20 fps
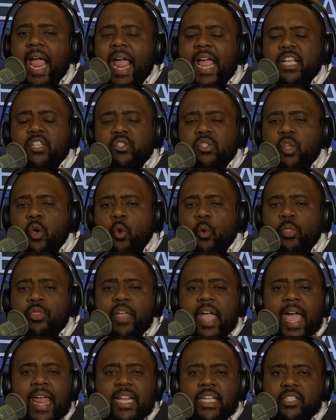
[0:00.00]
as though
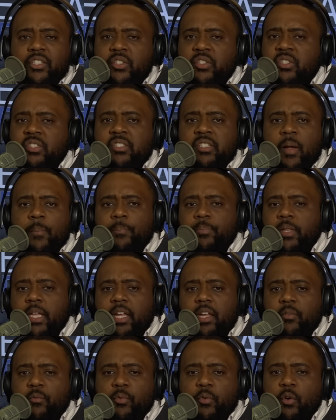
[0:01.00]
that is
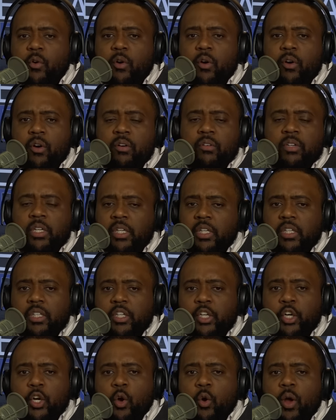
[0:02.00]
something for,
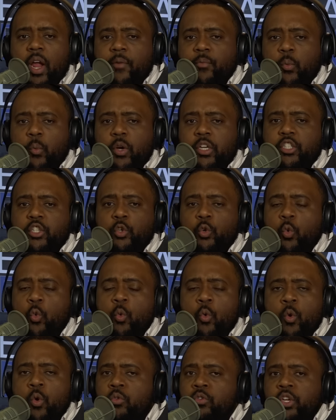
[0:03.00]
you know, everyone
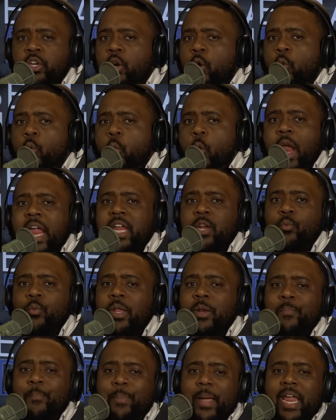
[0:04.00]
to, you know, wait
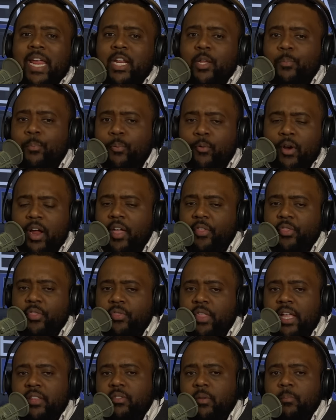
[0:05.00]
with bated breath
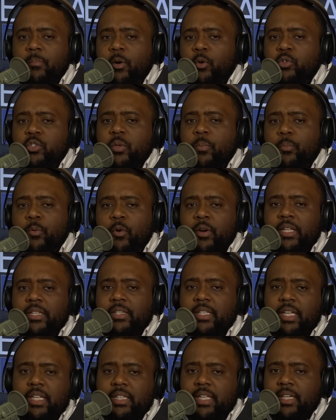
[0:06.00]
that the most important
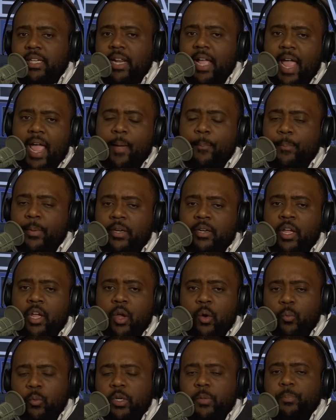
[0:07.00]
thing that could happen
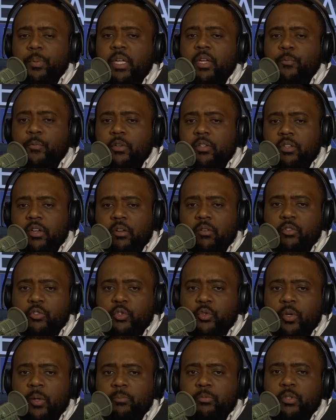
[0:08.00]
would be for Donald
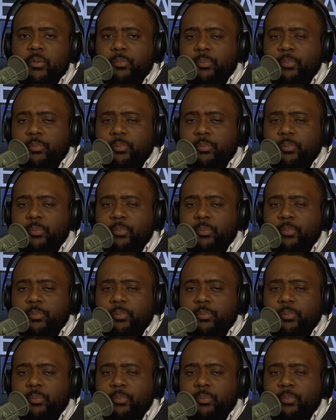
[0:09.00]
Trump to